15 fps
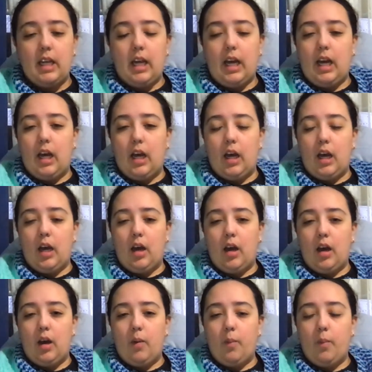
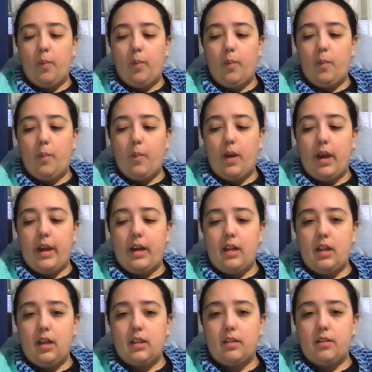And I
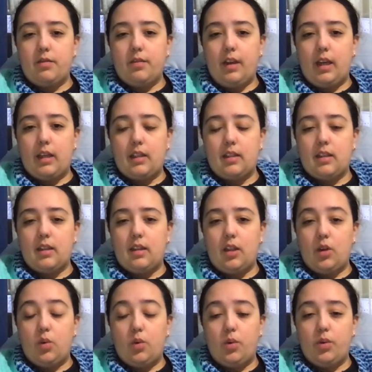like the fact that
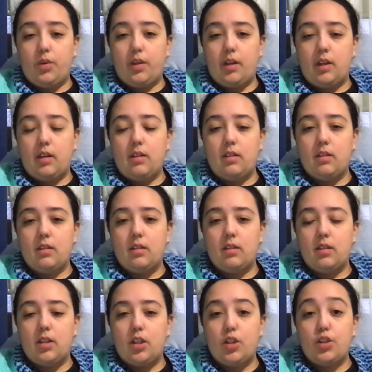the author
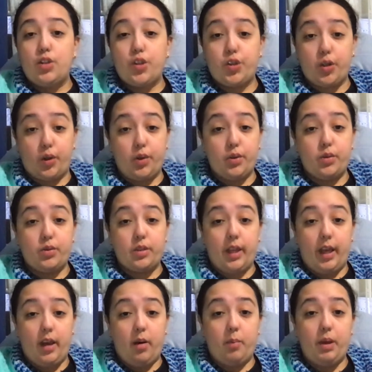shows
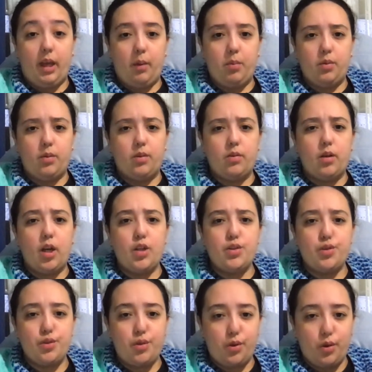how people
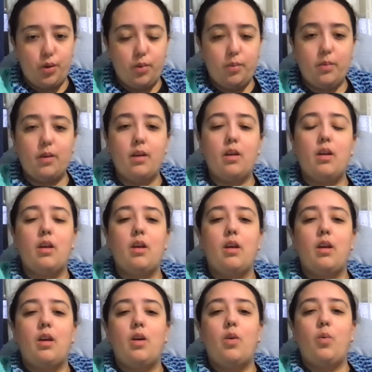assume,
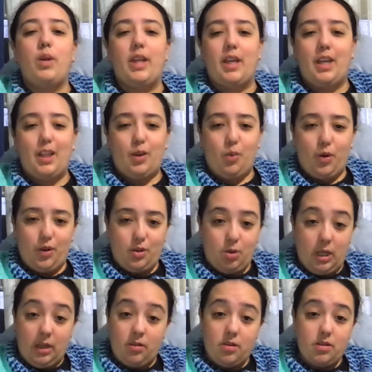when you hear the word
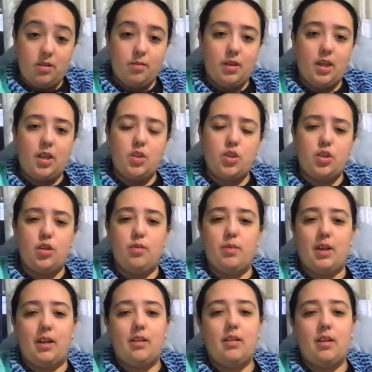terrorism, they assume
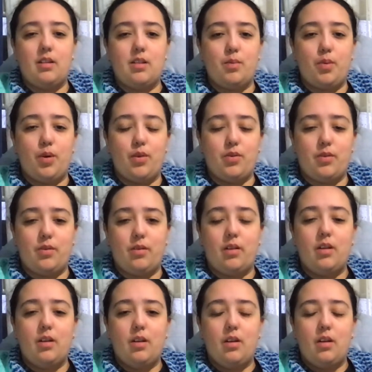that it's a person
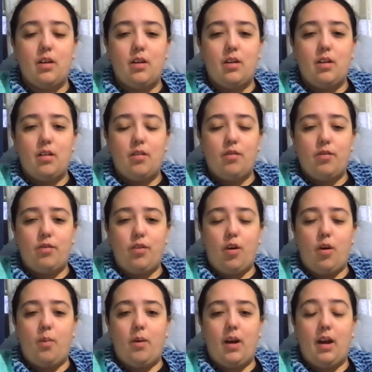
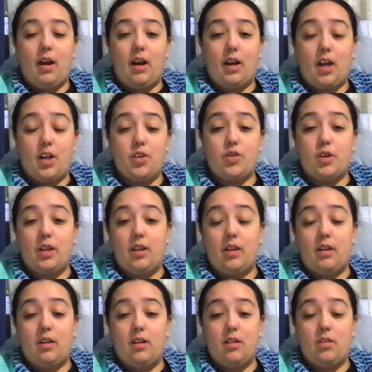from a country
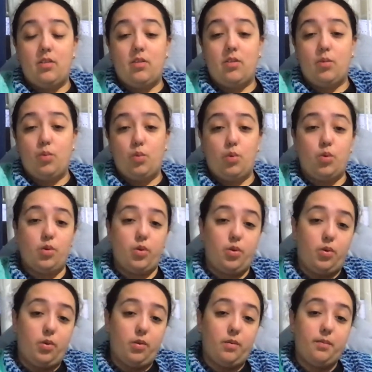that is
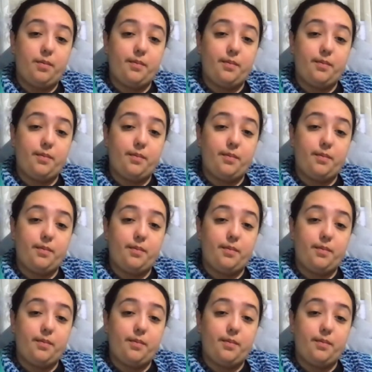war-torn,